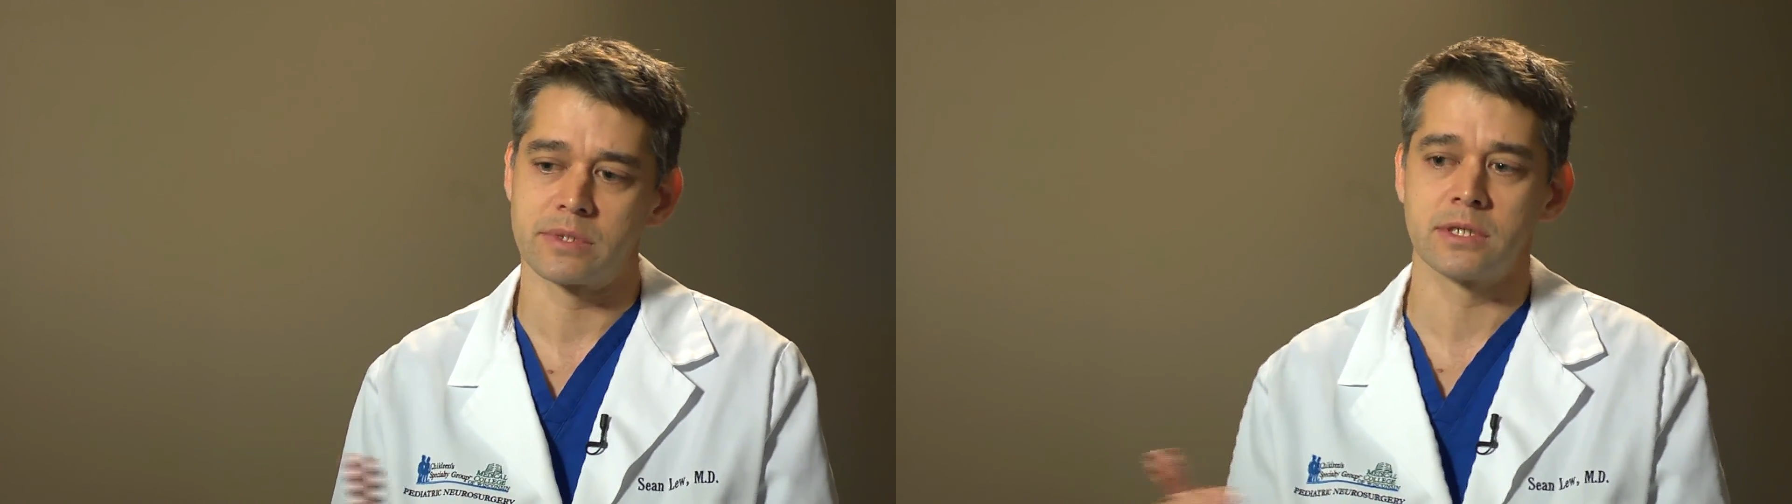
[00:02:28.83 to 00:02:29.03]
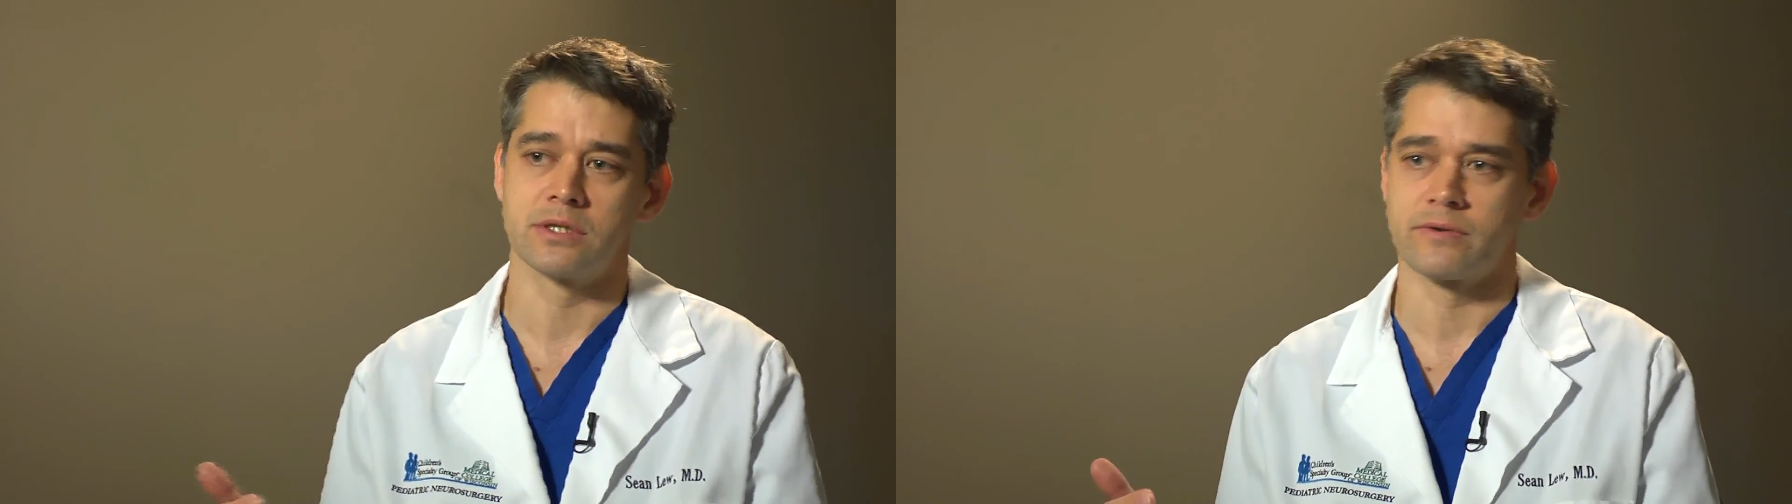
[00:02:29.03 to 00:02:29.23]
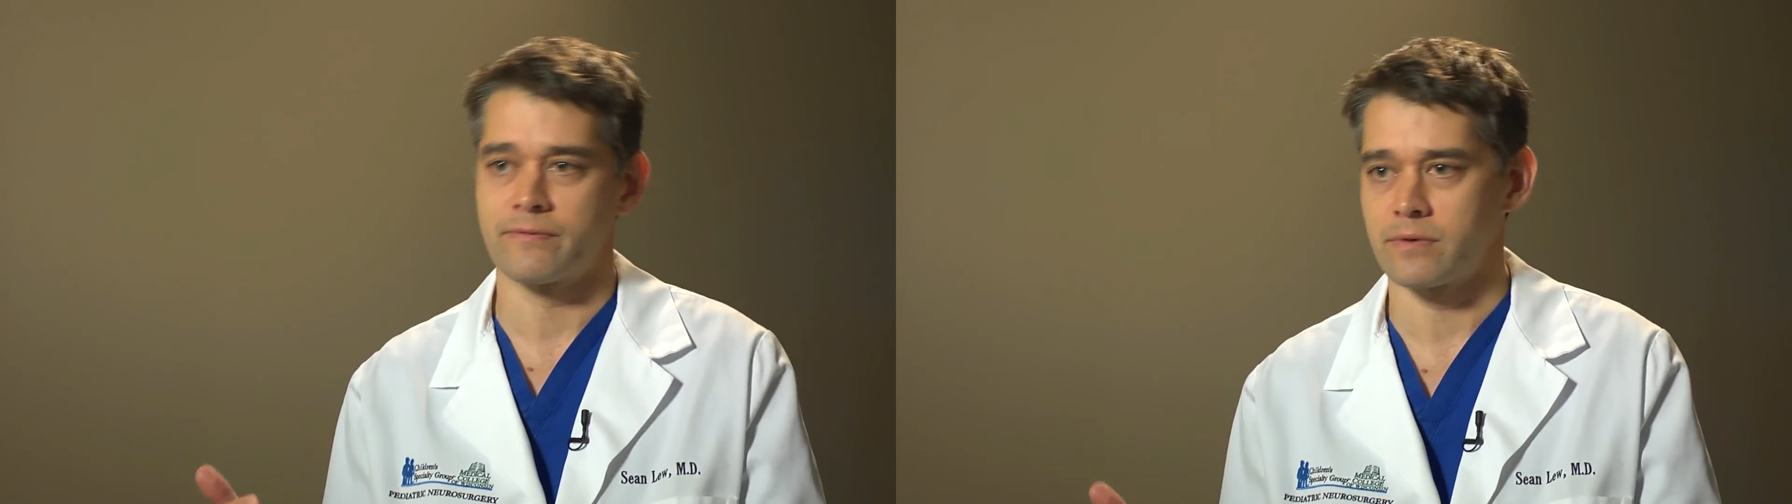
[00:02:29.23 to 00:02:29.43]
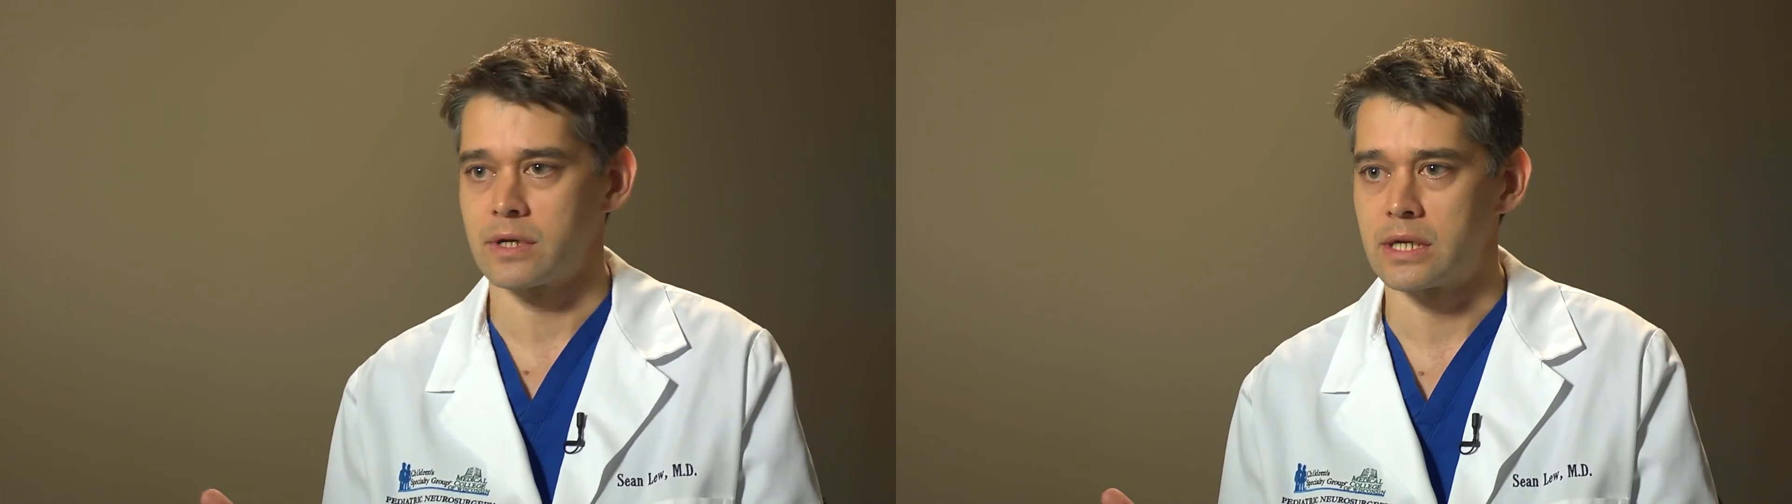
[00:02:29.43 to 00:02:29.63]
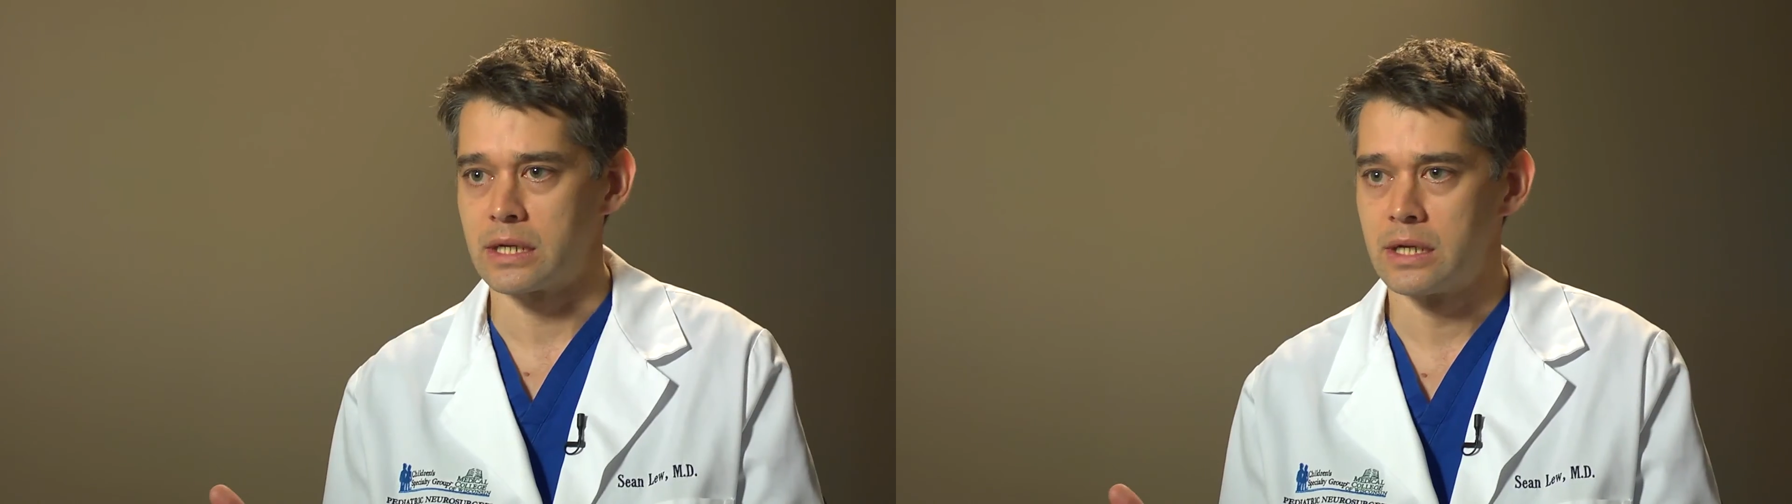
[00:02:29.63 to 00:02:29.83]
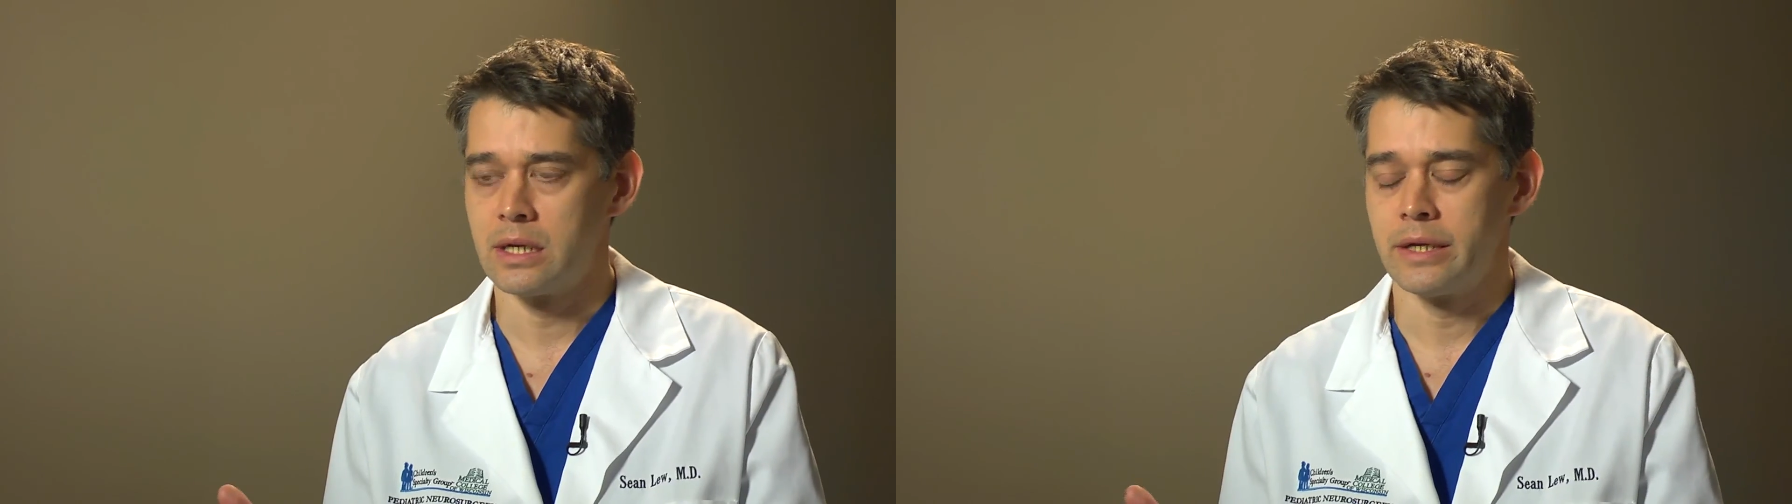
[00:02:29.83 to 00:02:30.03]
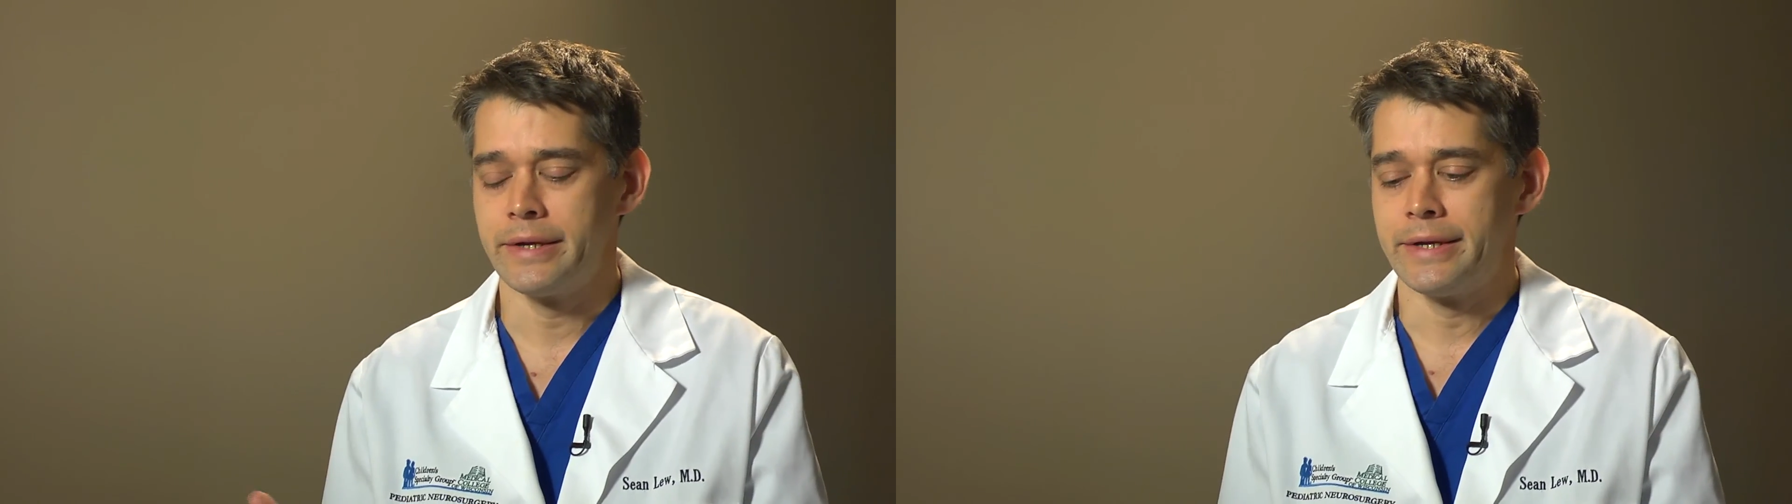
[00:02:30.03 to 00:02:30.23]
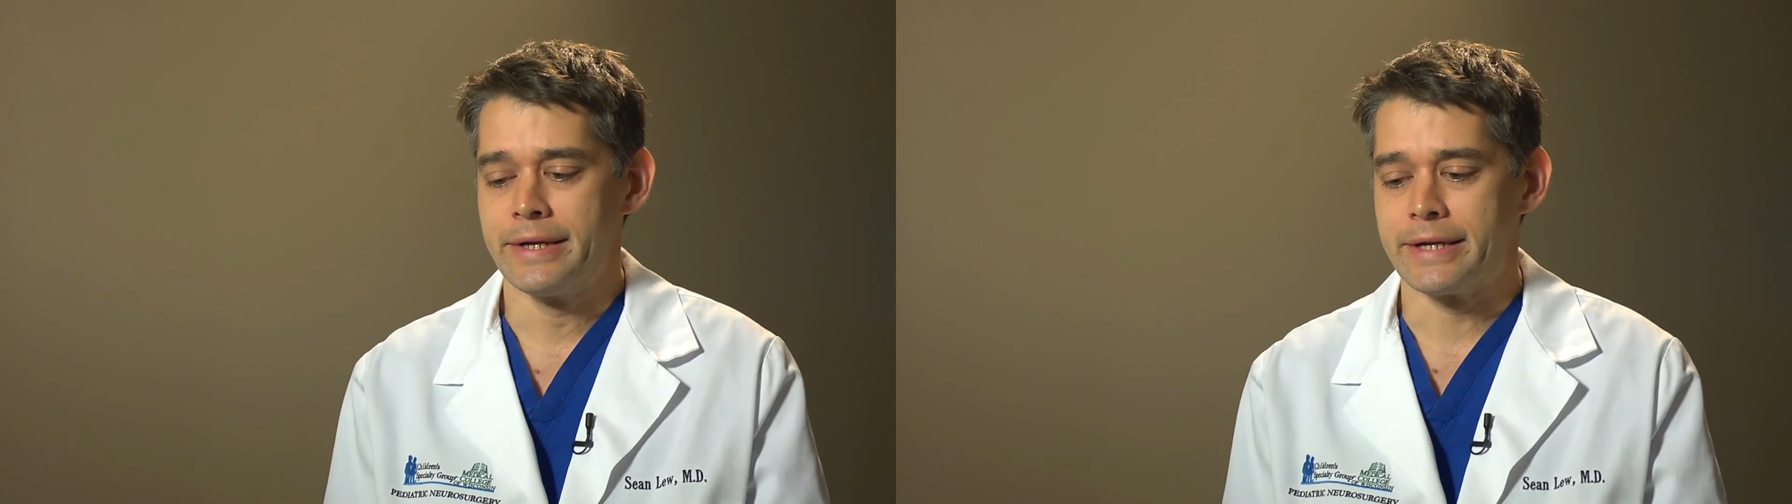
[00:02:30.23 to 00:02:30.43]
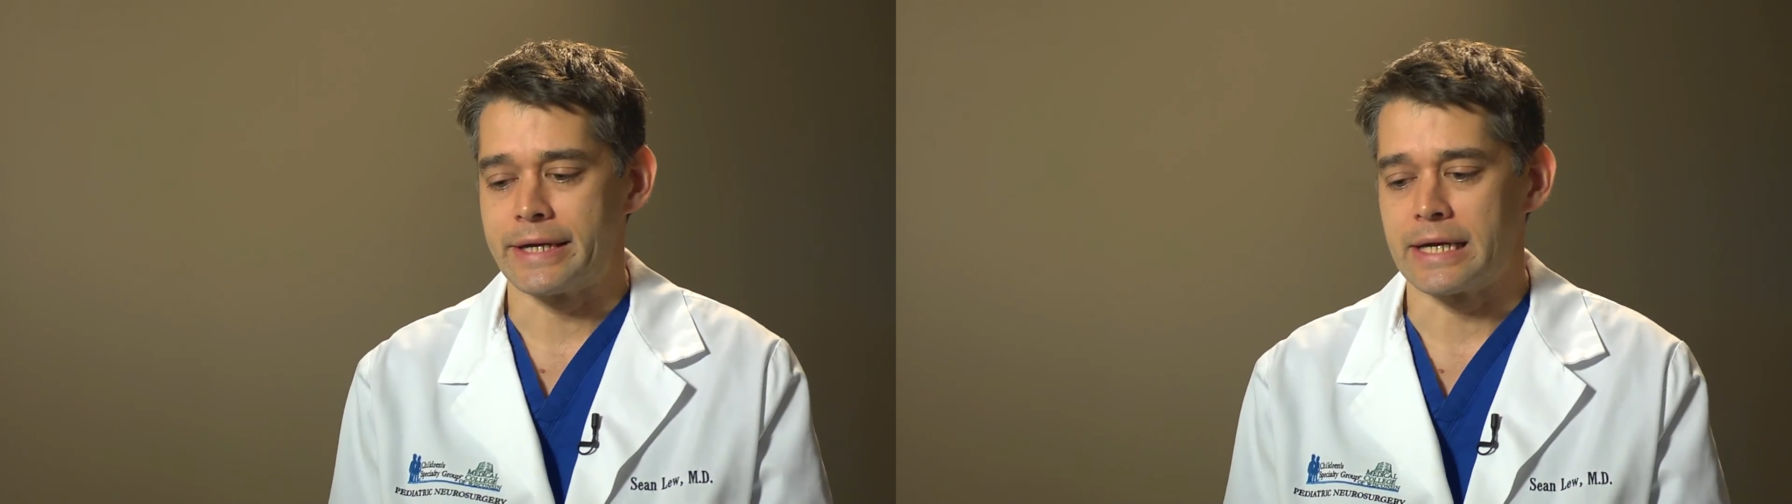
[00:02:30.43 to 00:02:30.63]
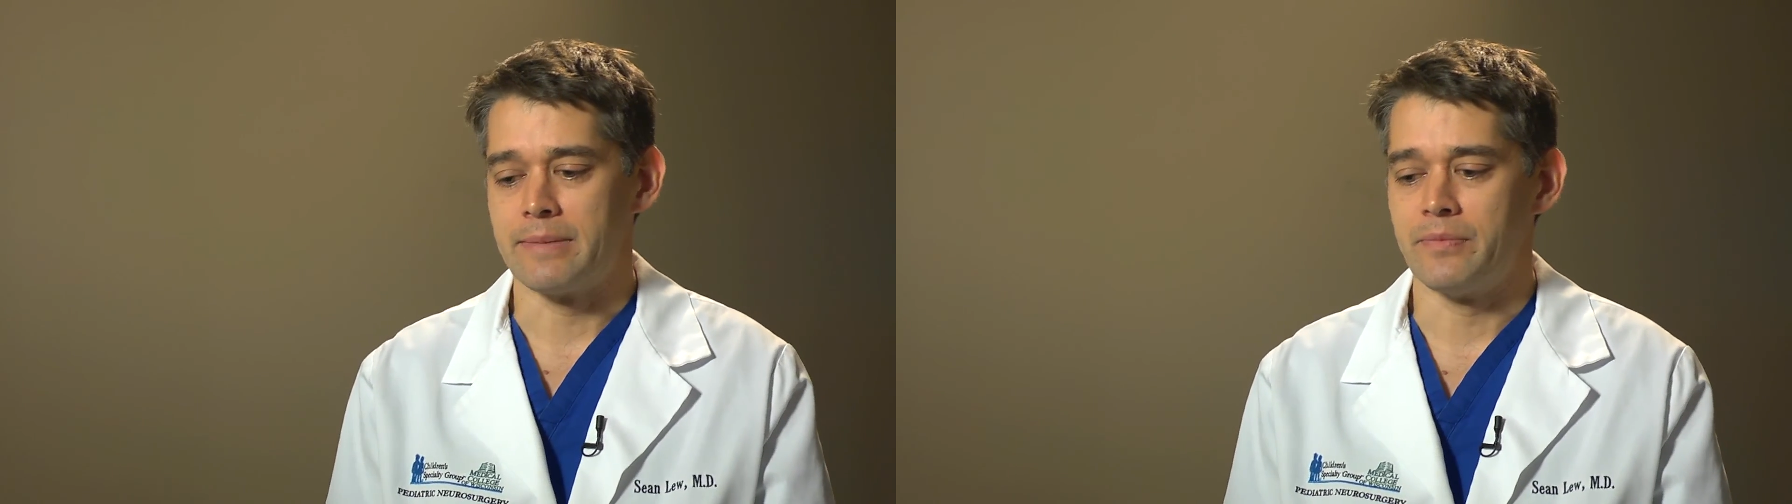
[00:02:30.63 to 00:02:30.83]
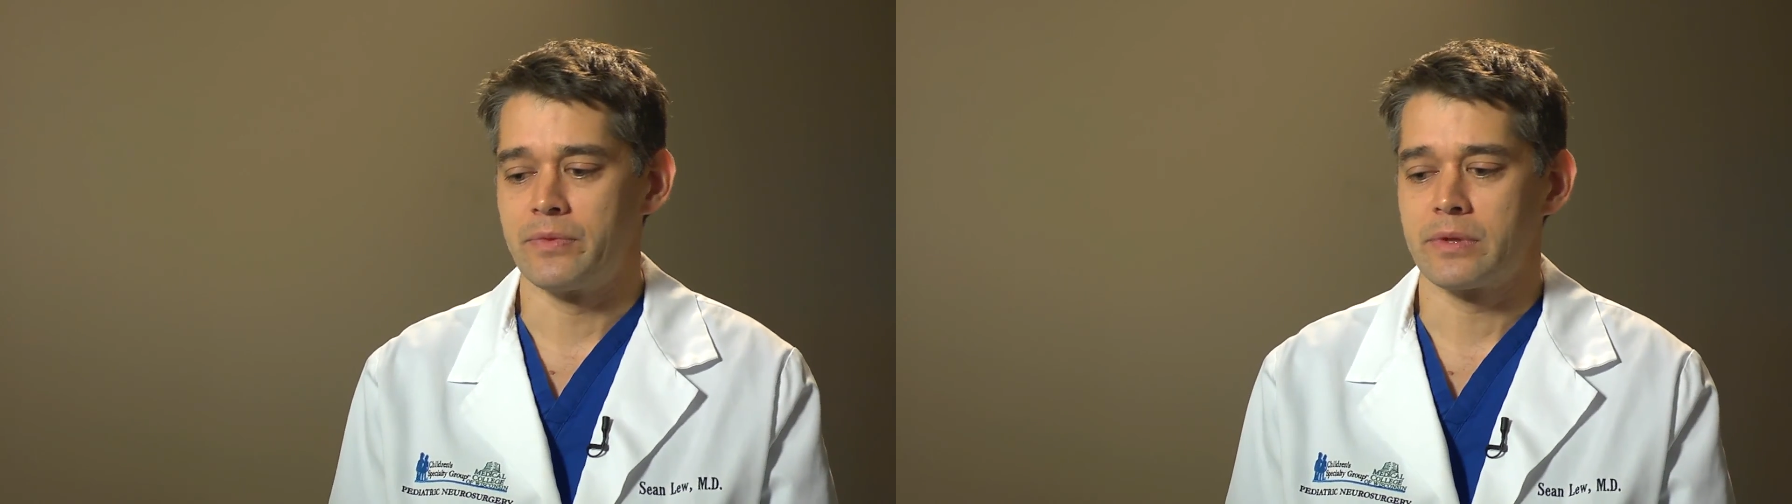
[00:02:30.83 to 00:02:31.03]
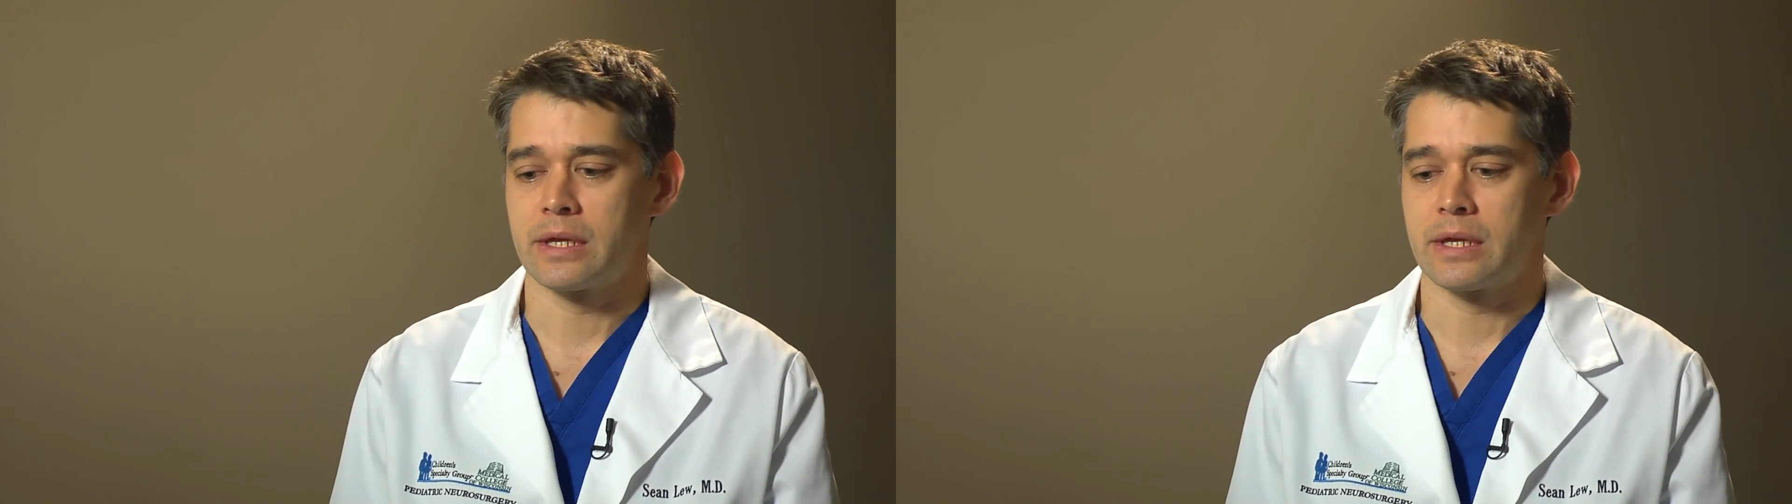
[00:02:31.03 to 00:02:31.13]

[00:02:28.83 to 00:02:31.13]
seizure-free um,